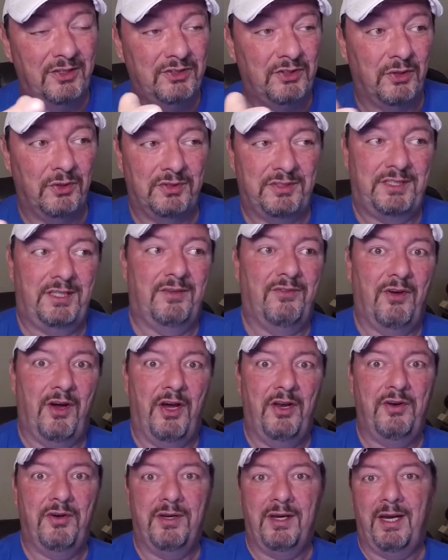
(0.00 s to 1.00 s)
So instead of one
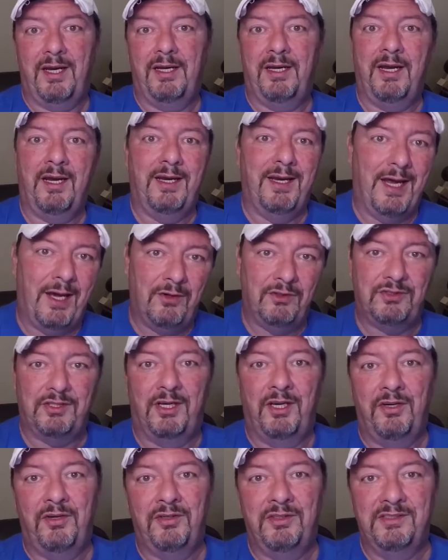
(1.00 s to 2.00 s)
hundred ninety-nine dollars, now it's
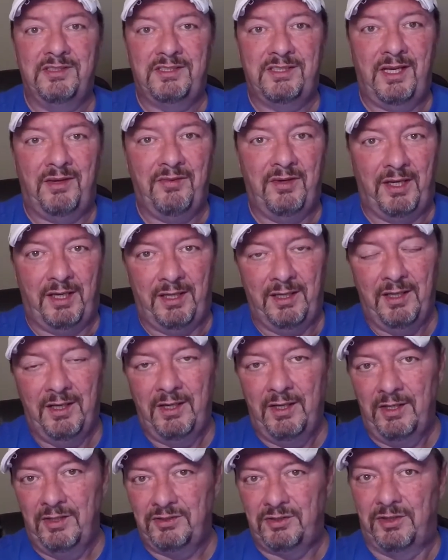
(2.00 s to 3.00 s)
one hundred seventy dollars.
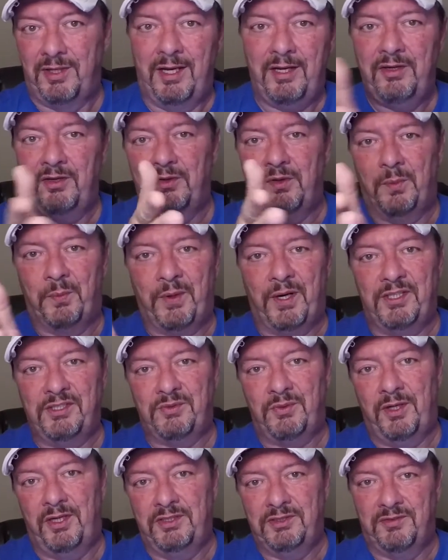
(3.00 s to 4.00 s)
So now you're in the
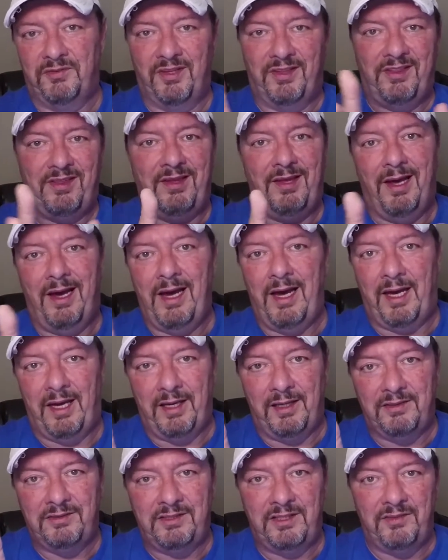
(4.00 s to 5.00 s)
price range of a
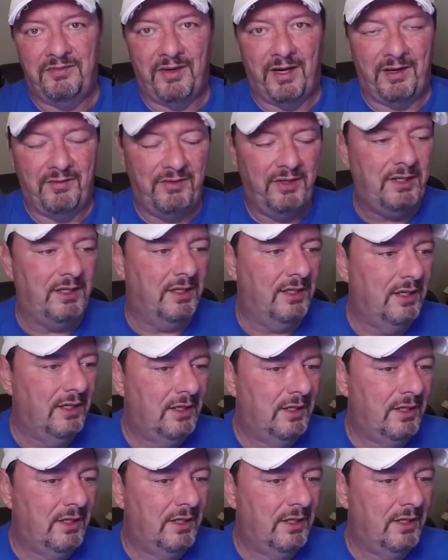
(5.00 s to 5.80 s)
ThiEye T five E.